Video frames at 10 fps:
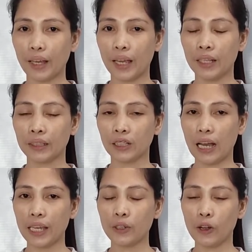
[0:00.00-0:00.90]
And
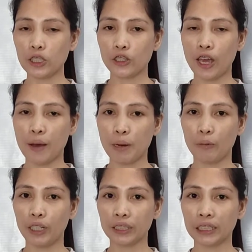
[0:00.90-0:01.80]
I also have a
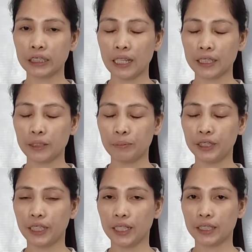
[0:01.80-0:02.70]
work
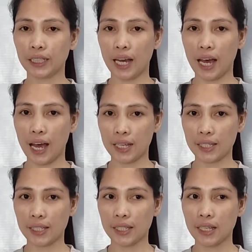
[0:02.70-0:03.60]
experience as